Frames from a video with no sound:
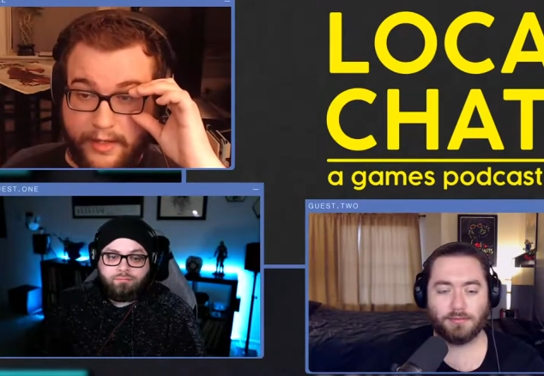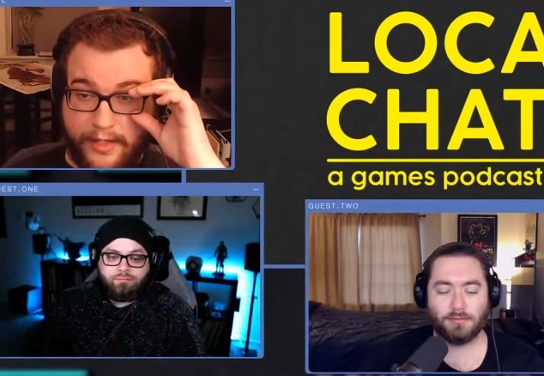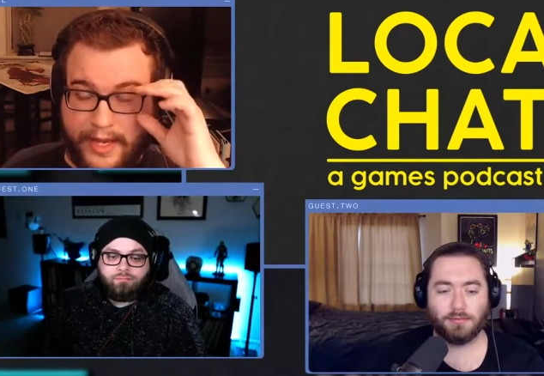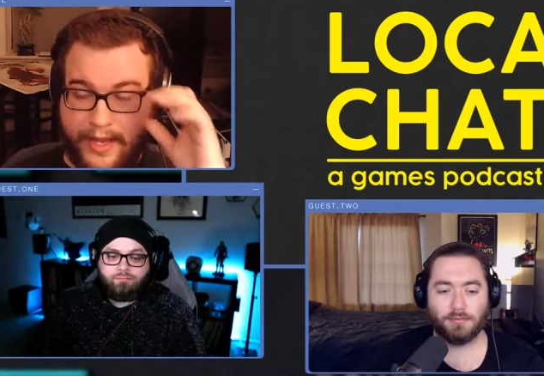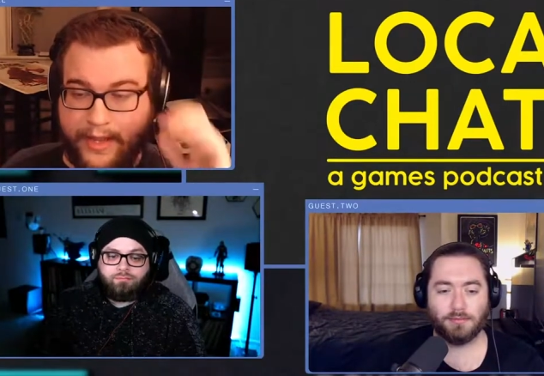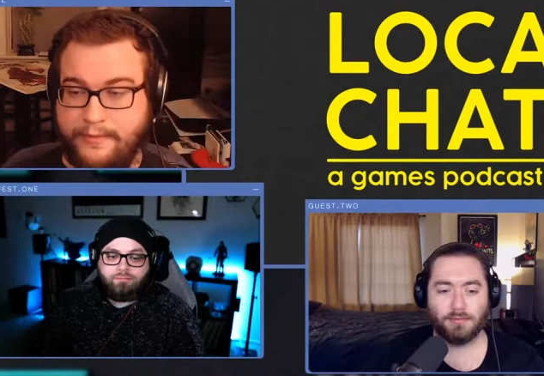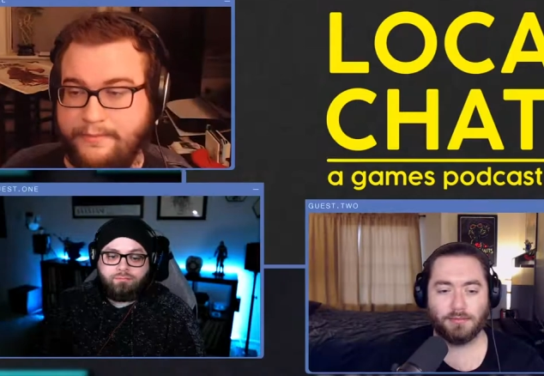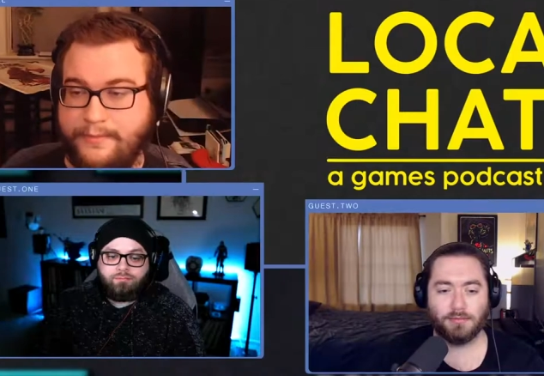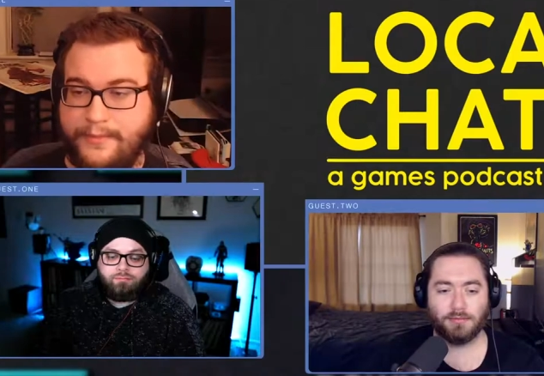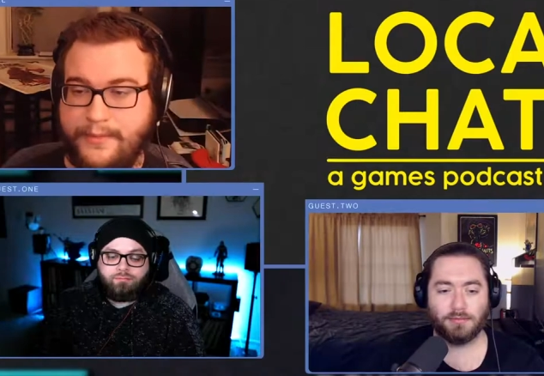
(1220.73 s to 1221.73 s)
Speaker 1: Yeah,
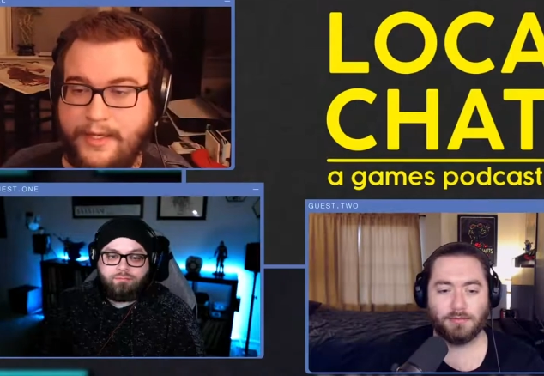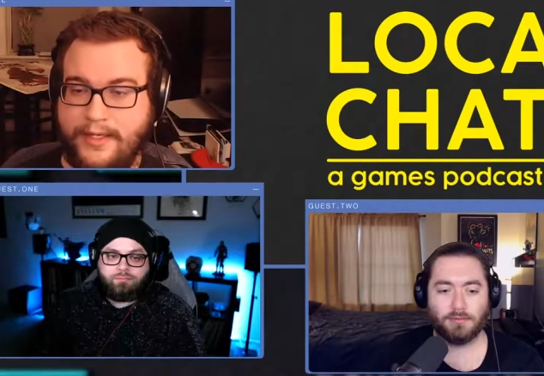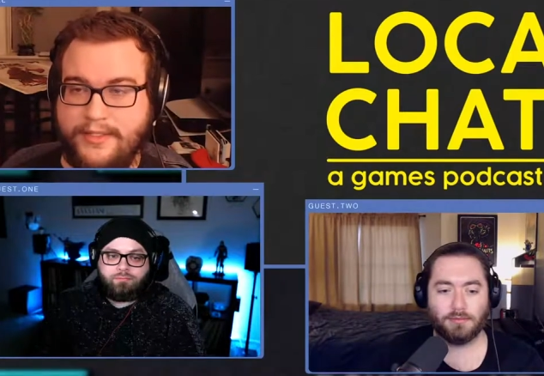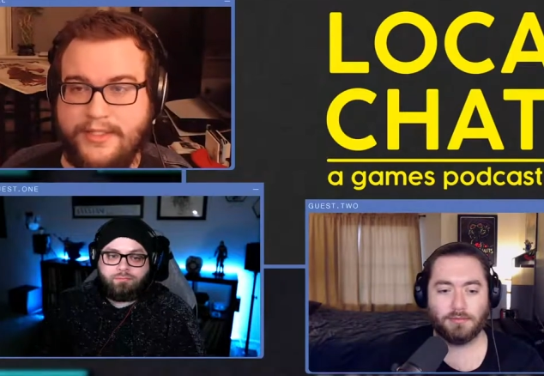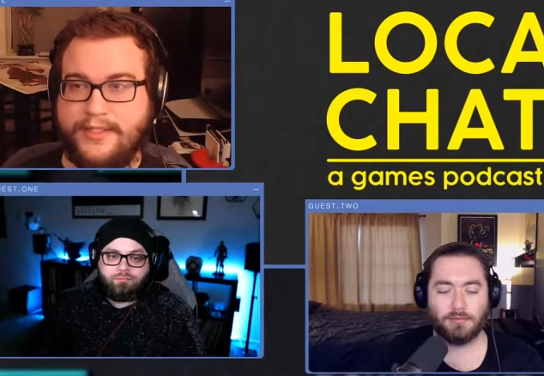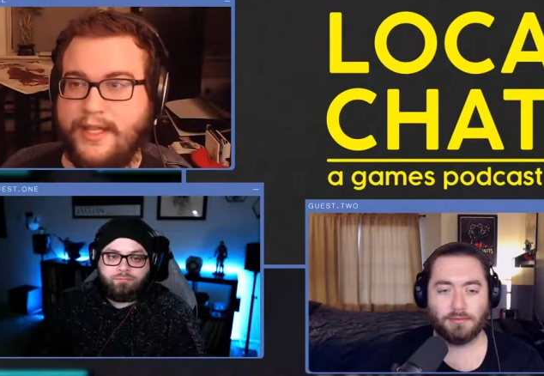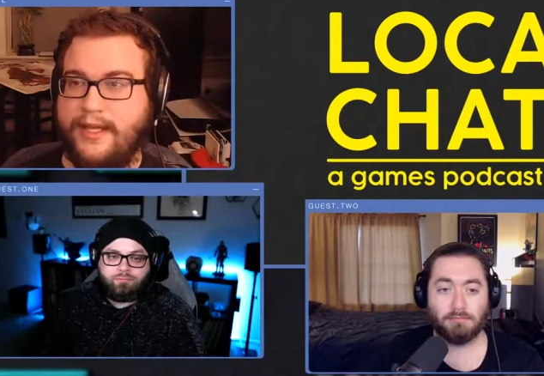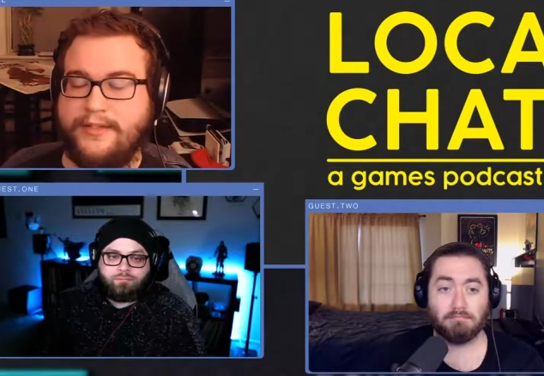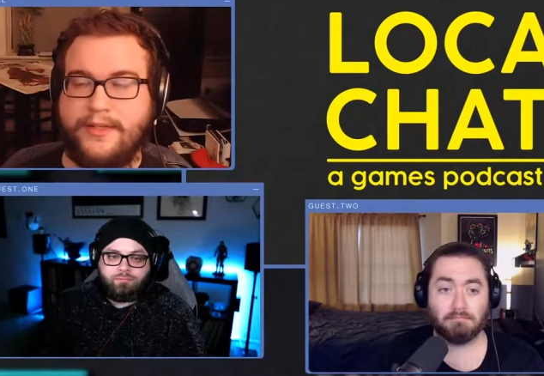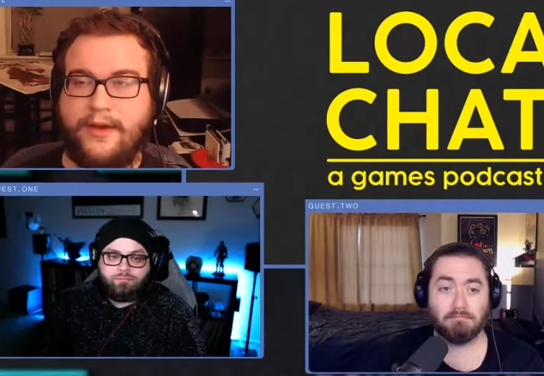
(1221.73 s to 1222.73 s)
it's just
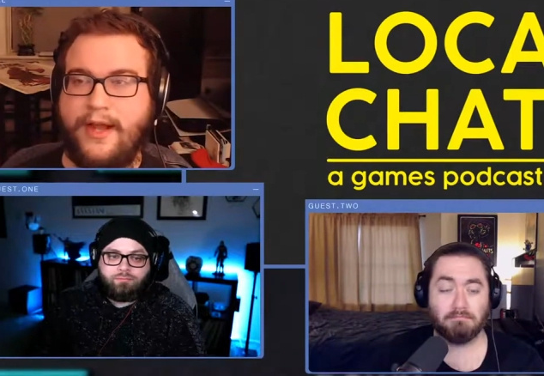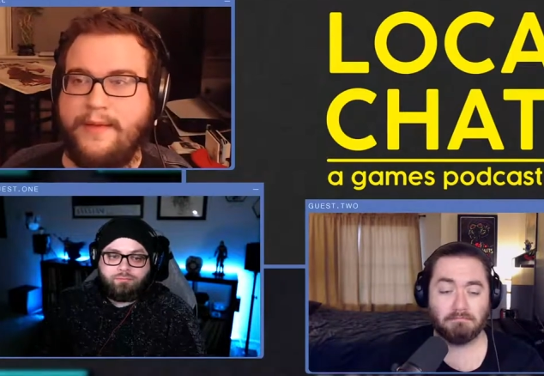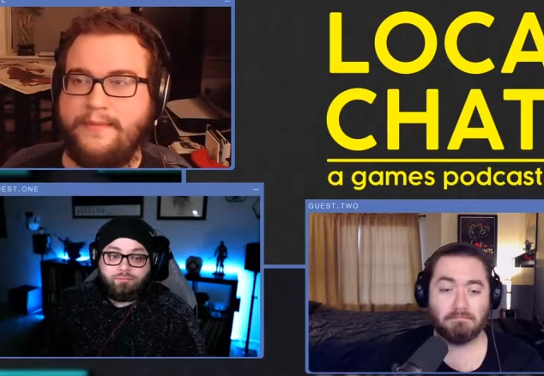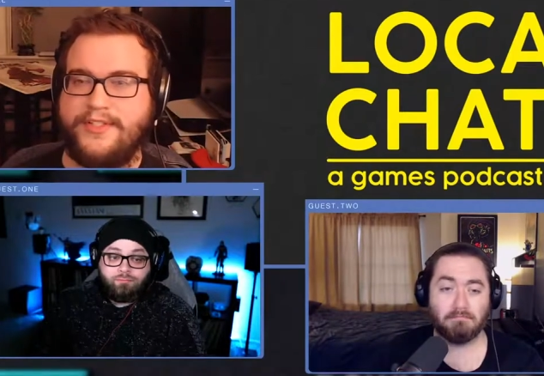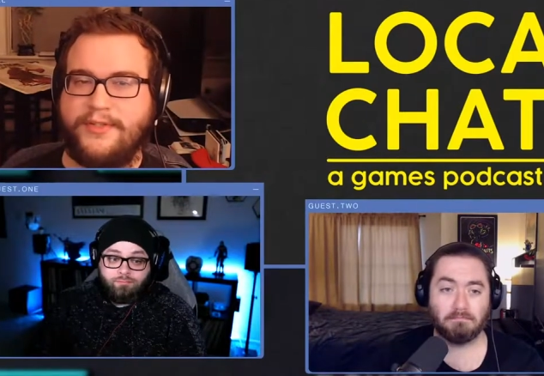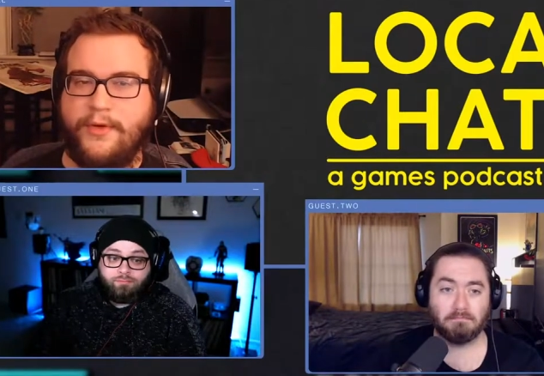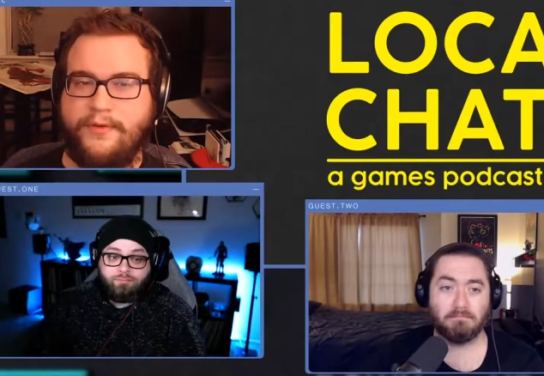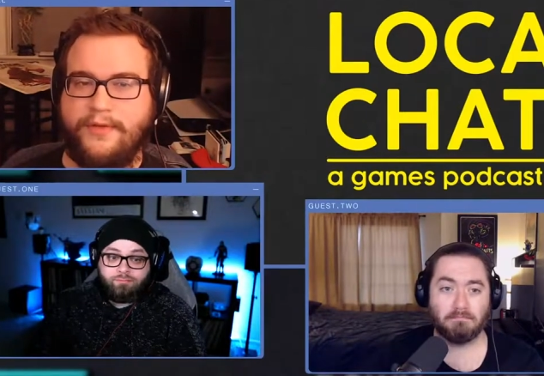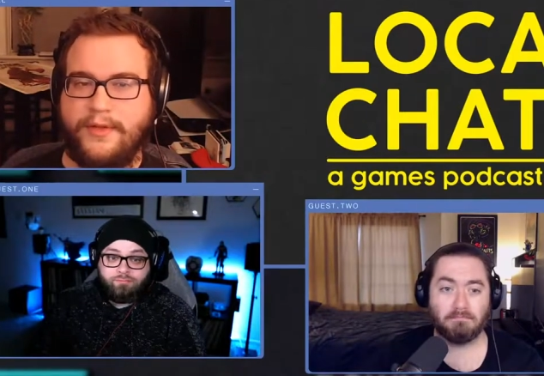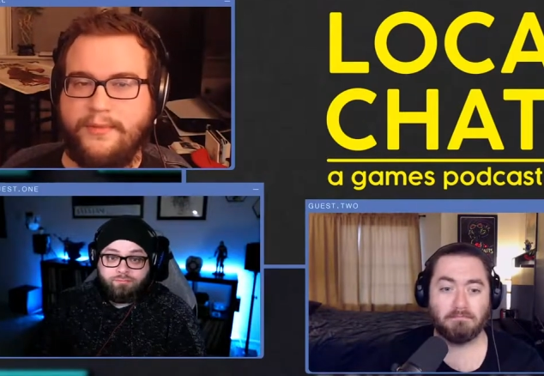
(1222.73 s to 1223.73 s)
like, sorry, I'm so
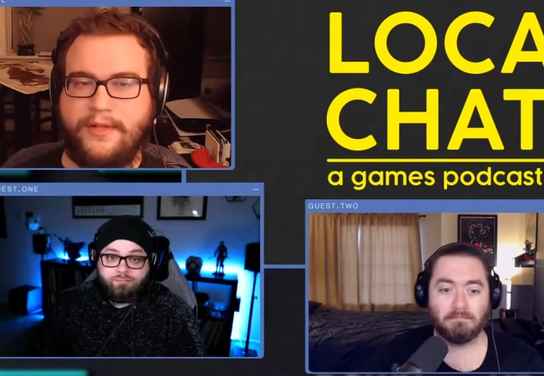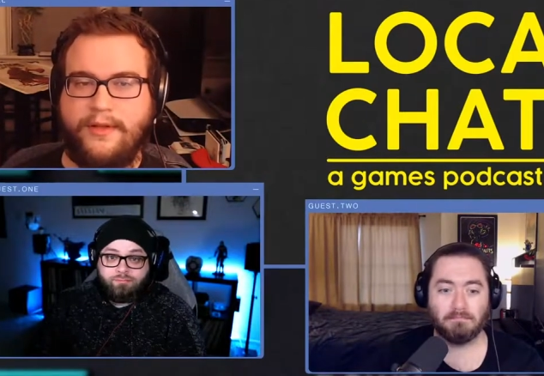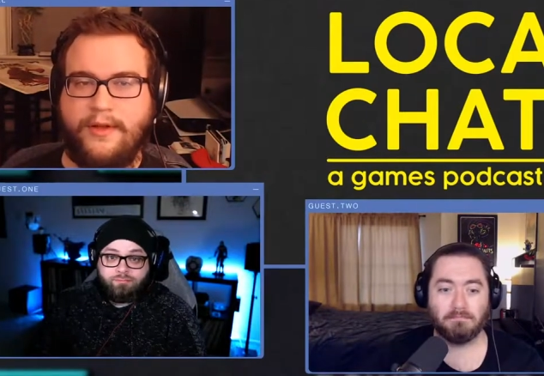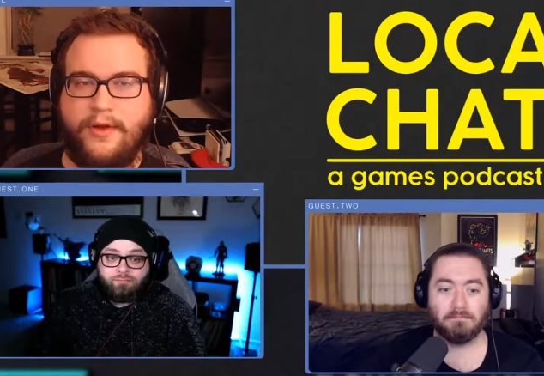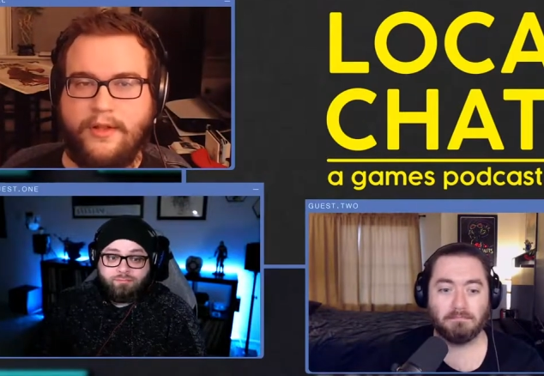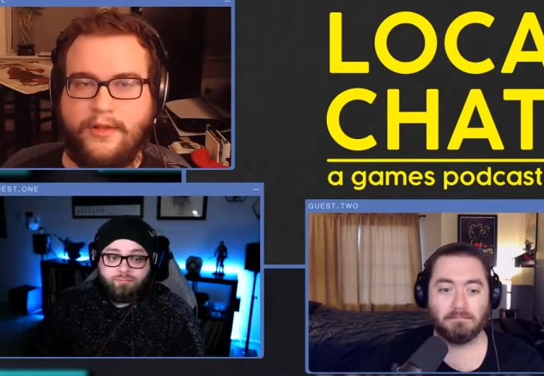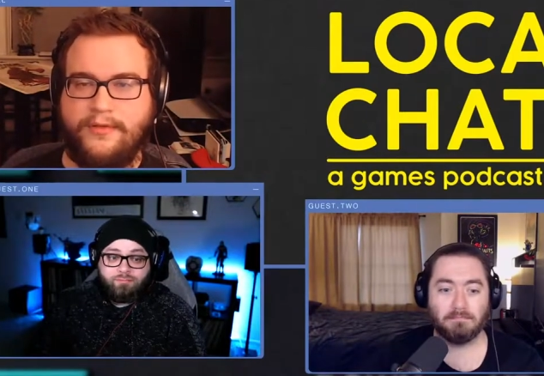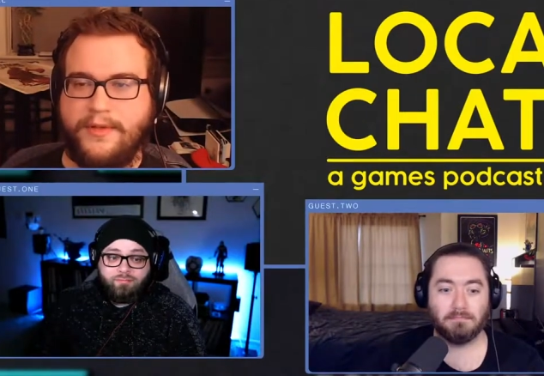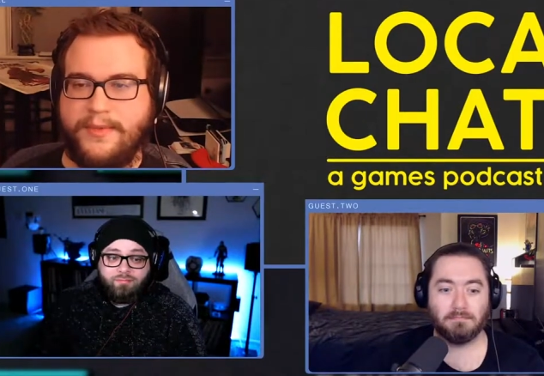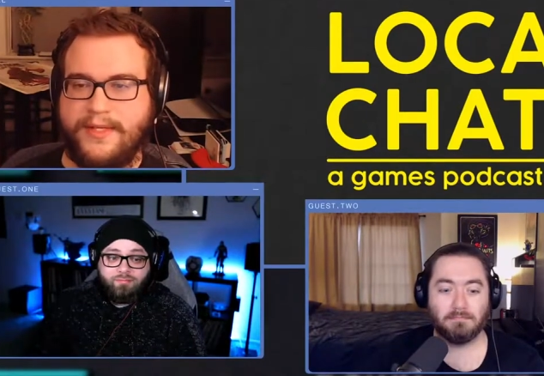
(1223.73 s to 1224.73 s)
all
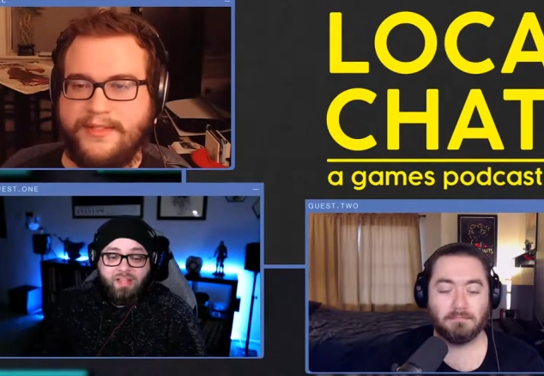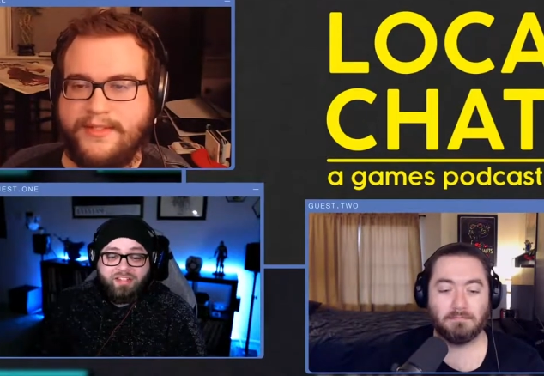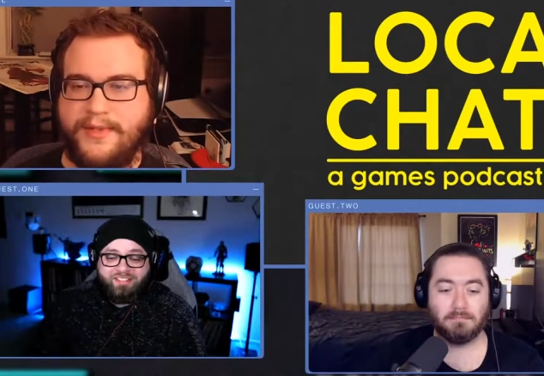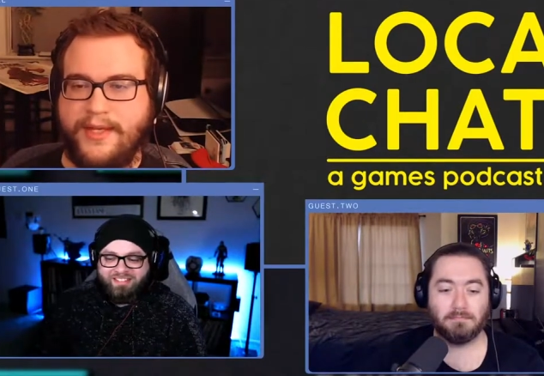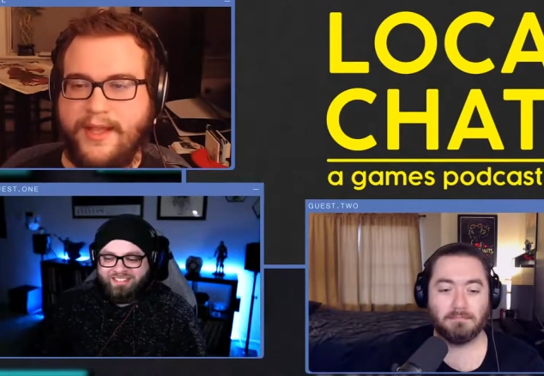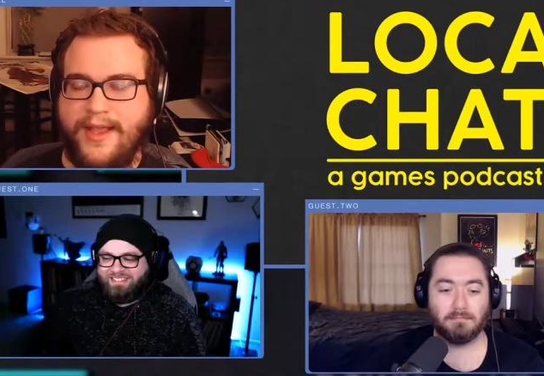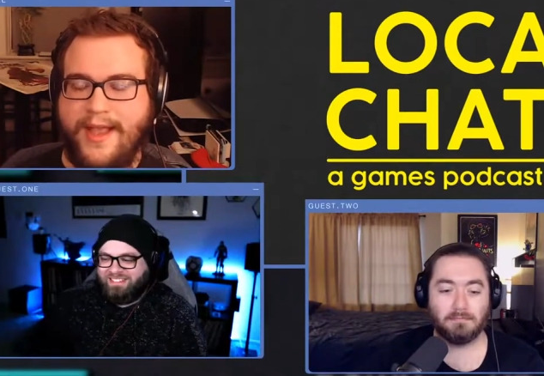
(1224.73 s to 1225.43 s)
over the place this week.